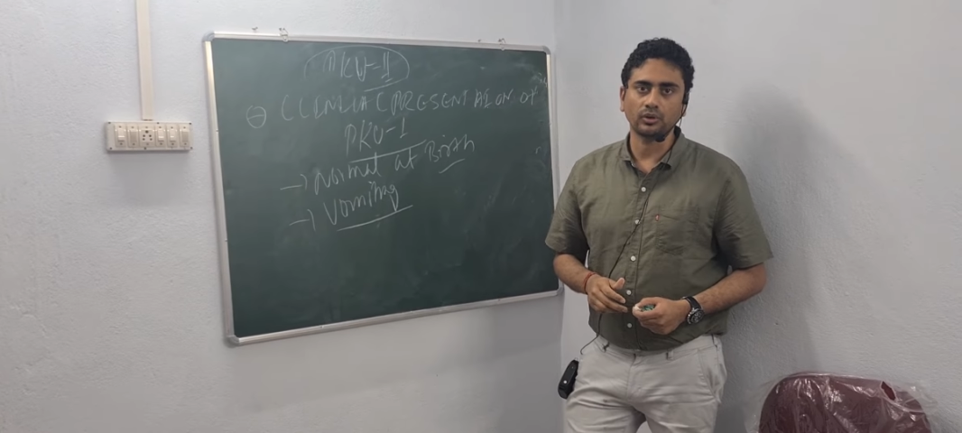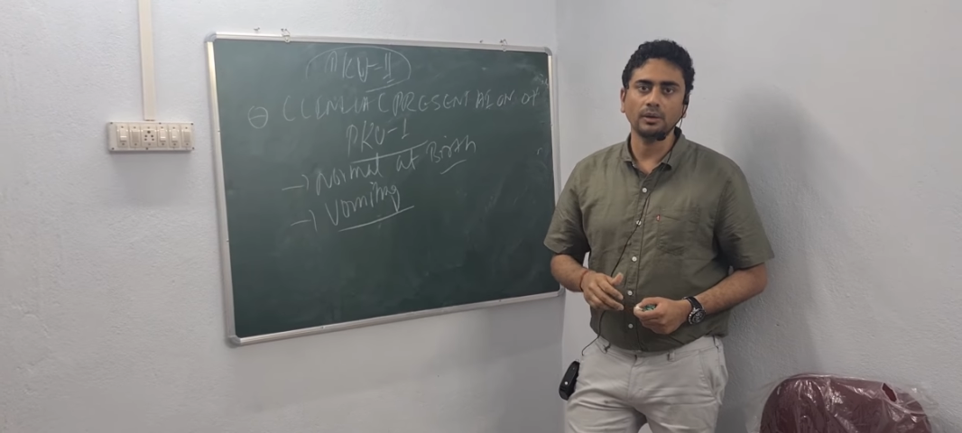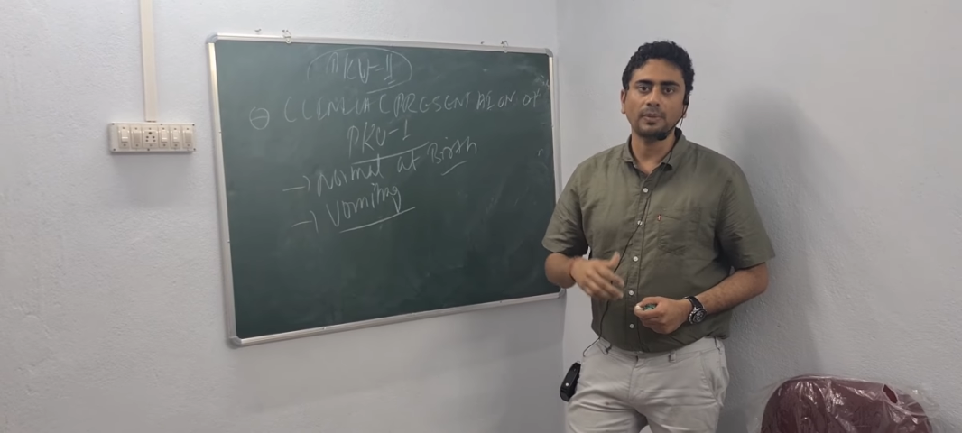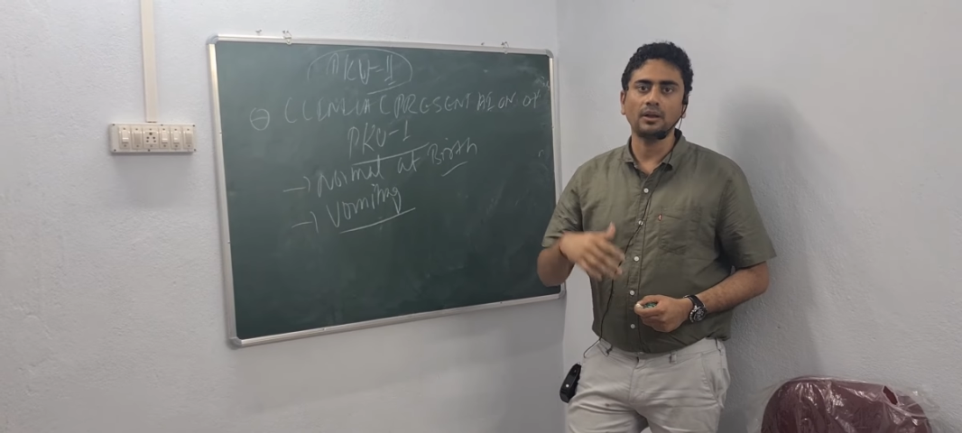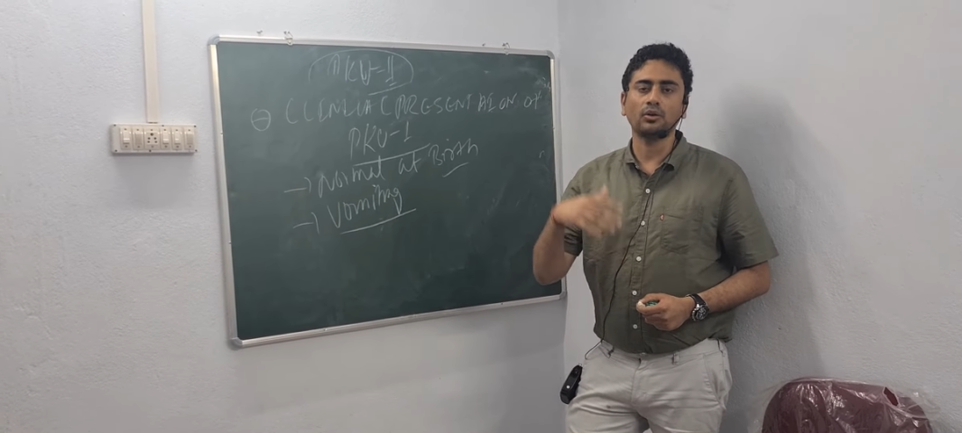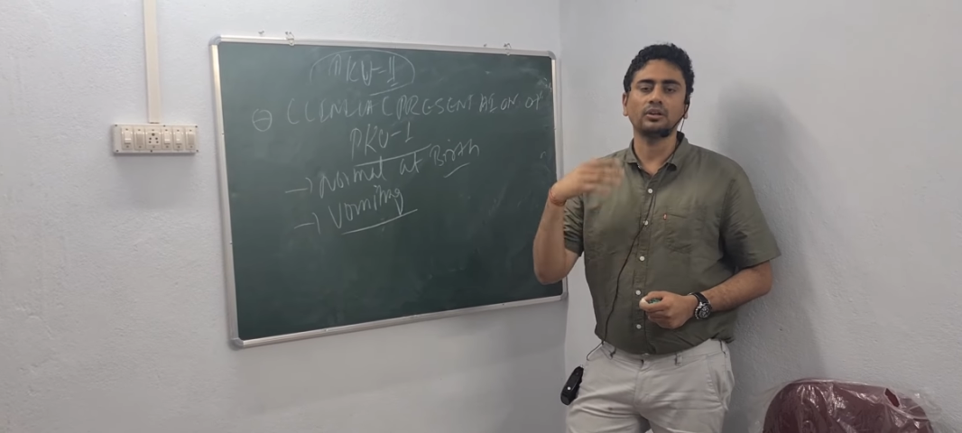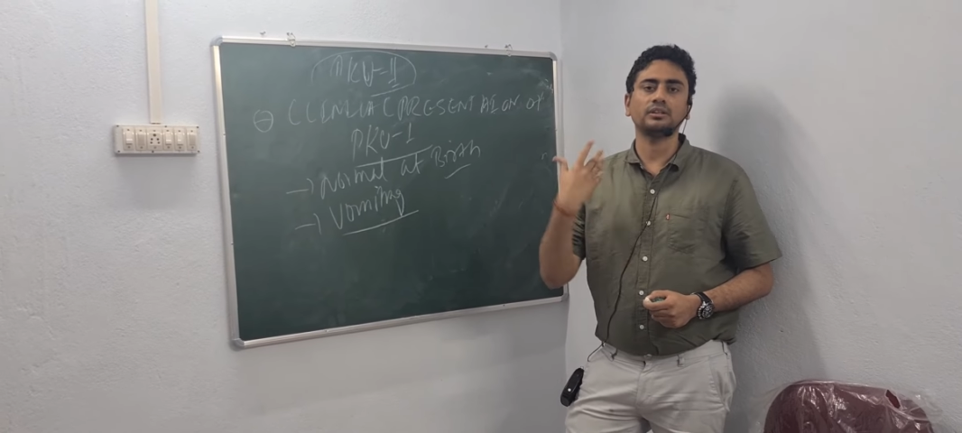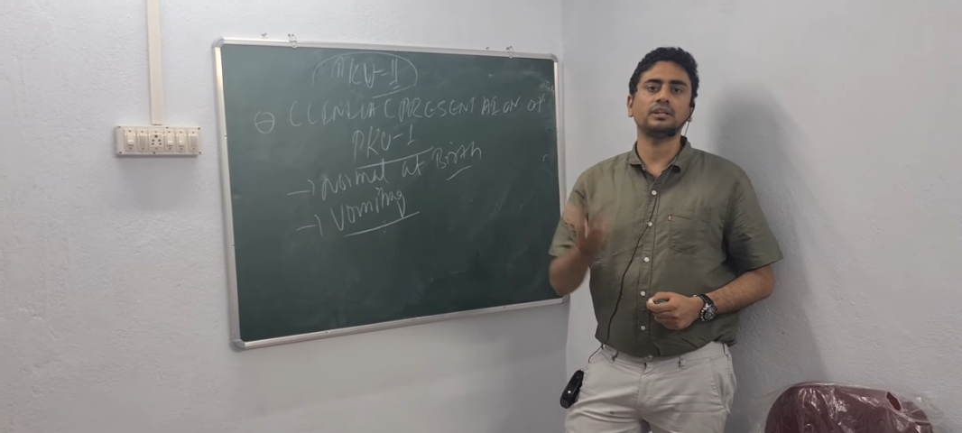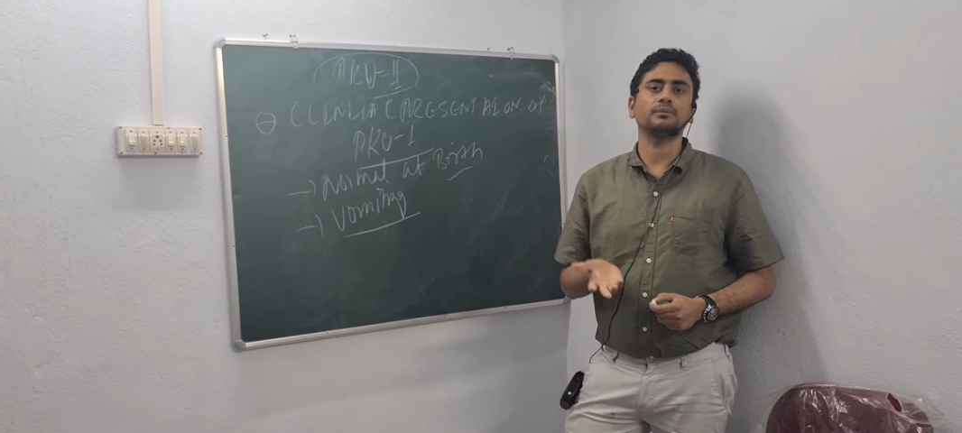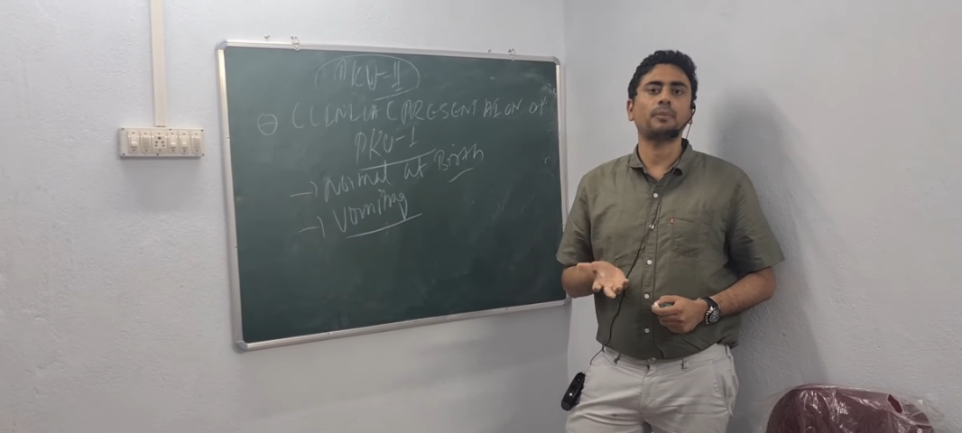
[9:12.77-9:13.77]
Okay,
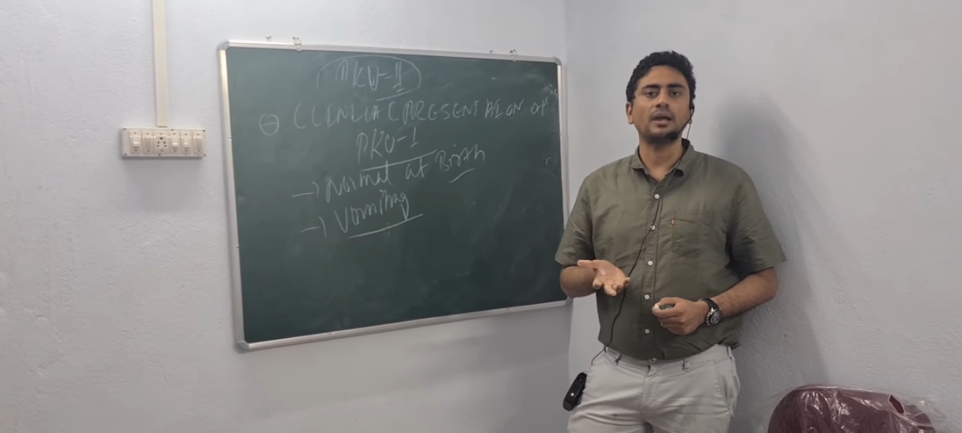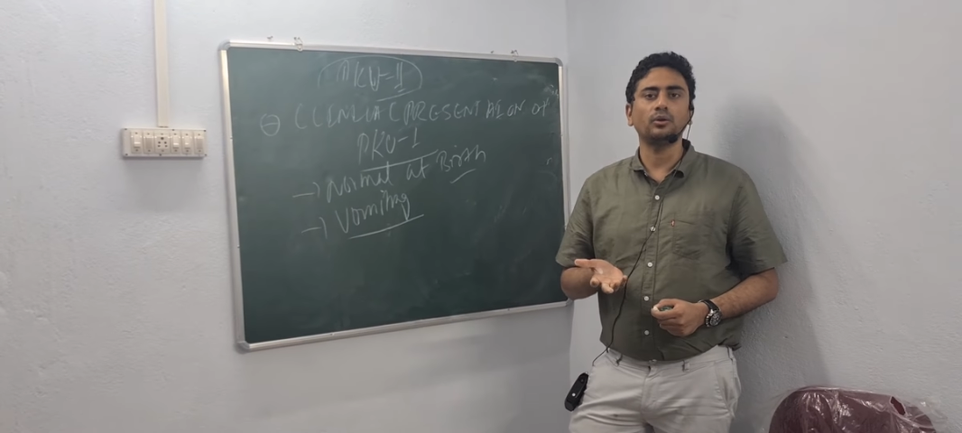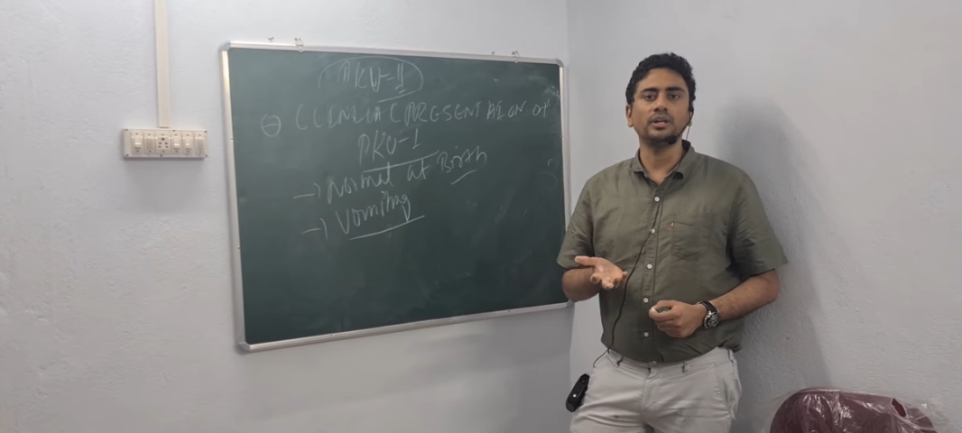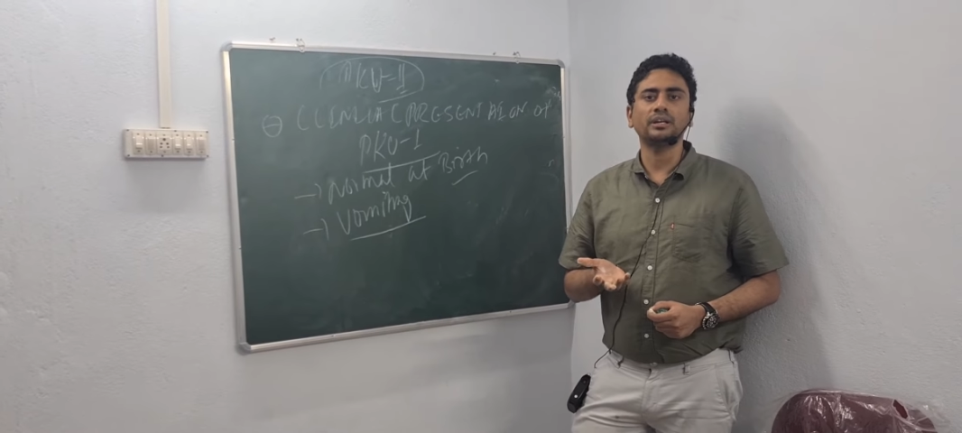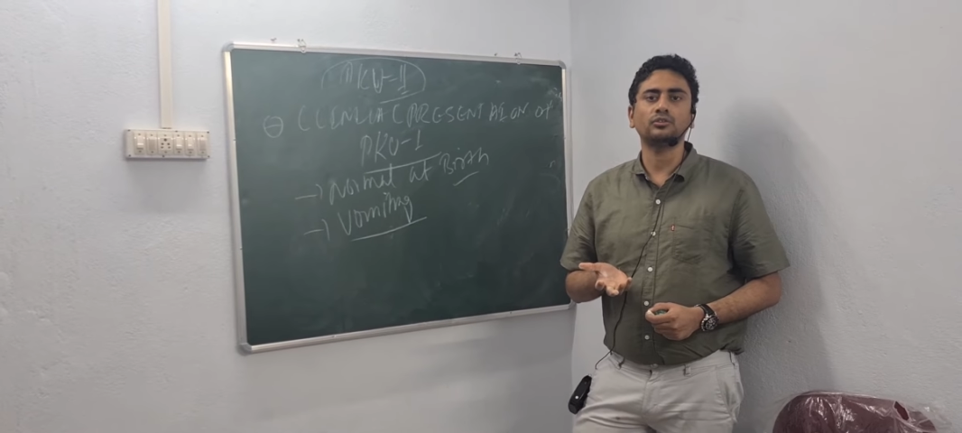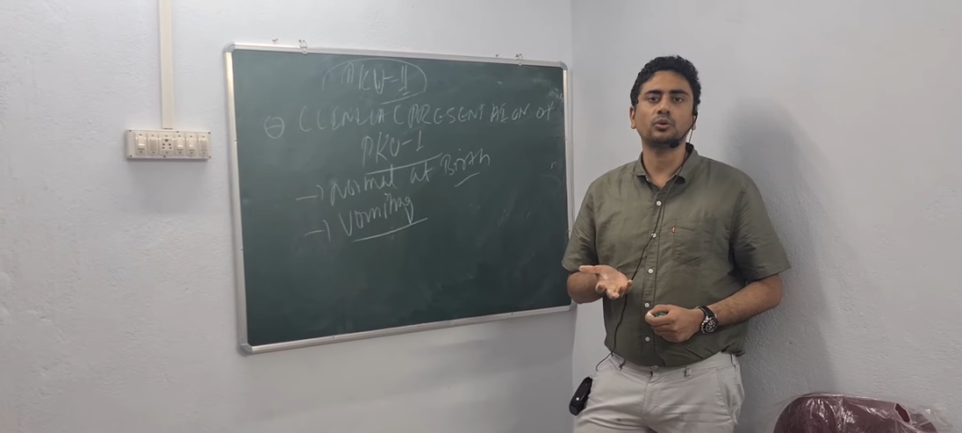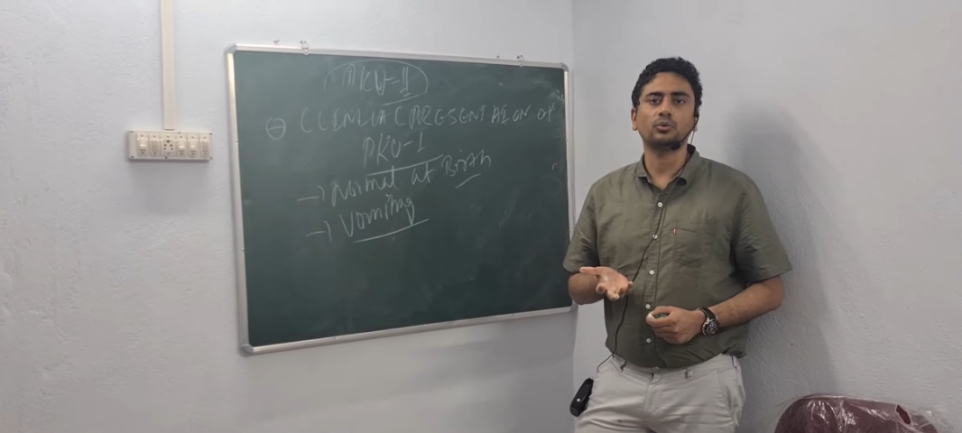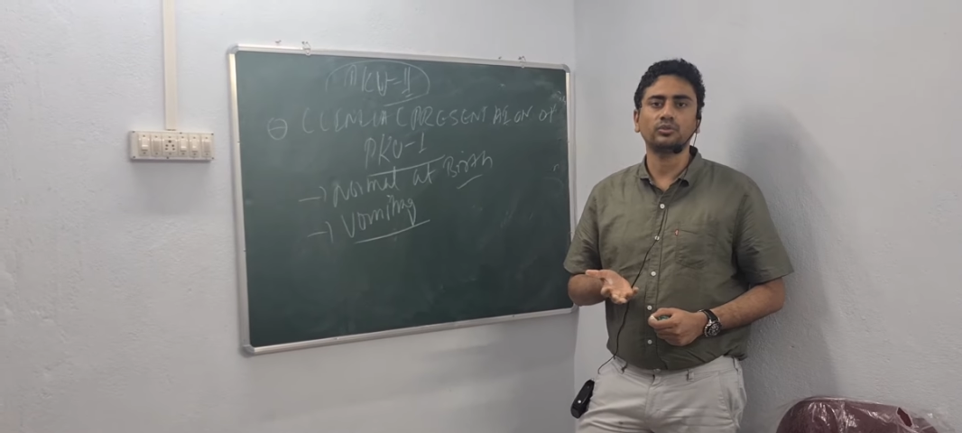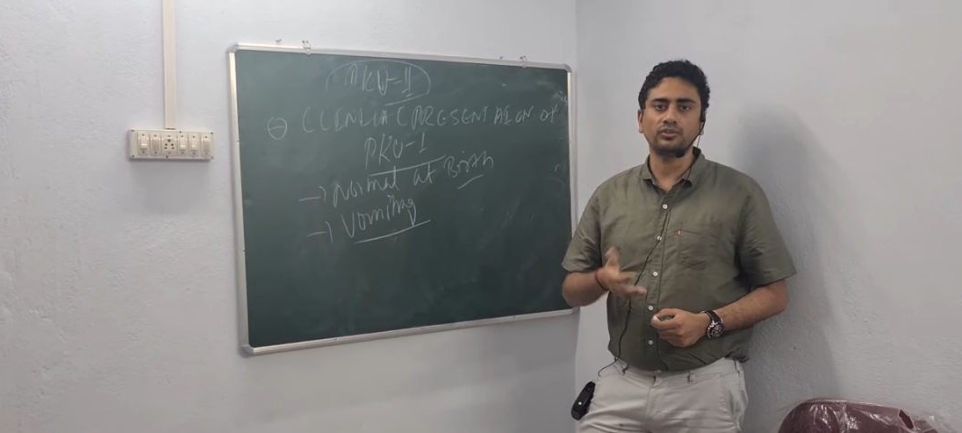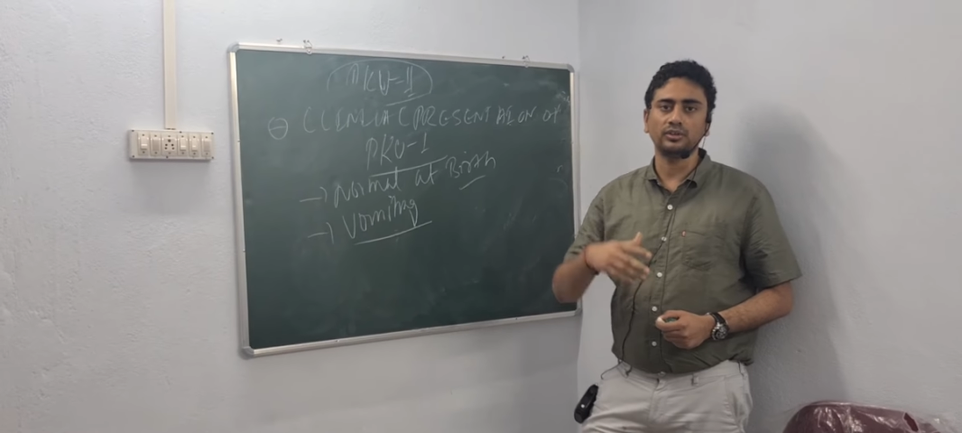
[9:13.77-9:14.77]
pyloric
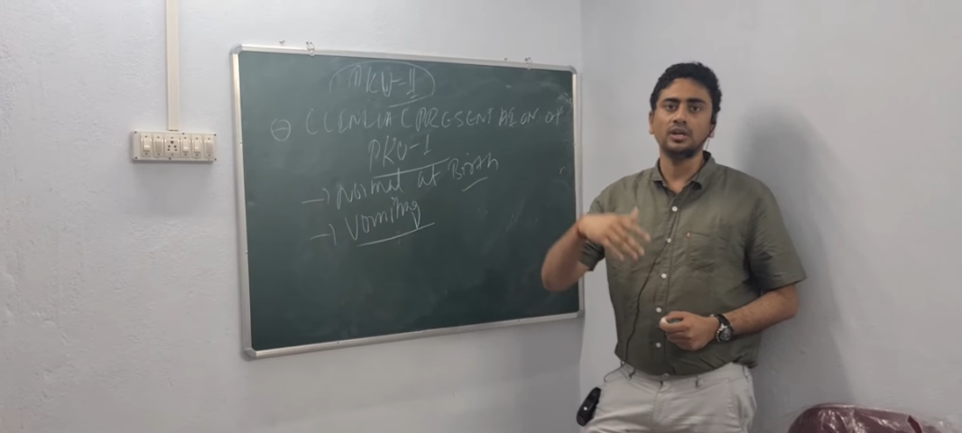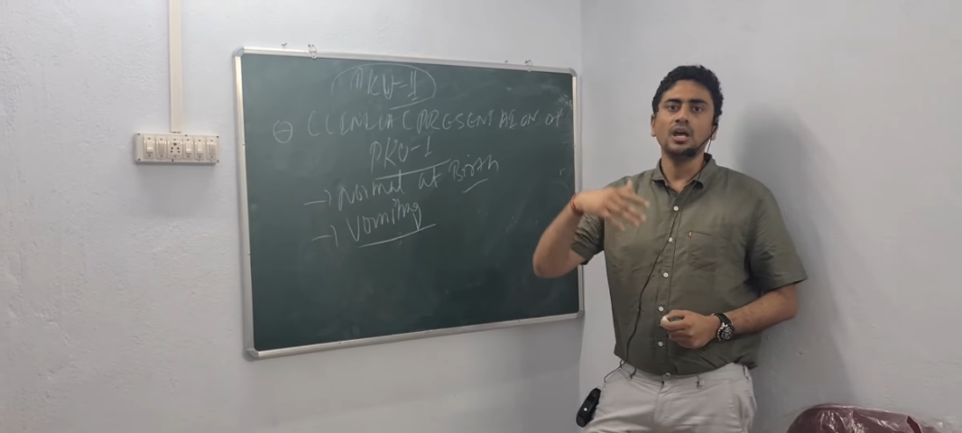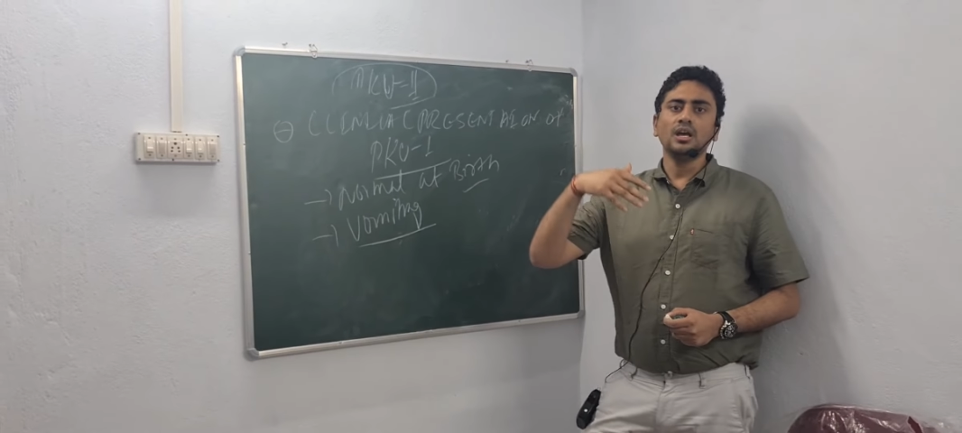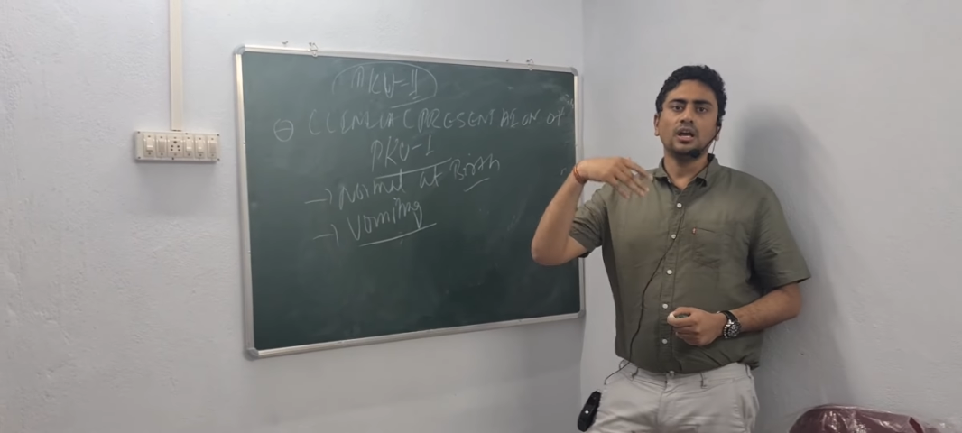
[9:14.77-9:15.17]
stenosis is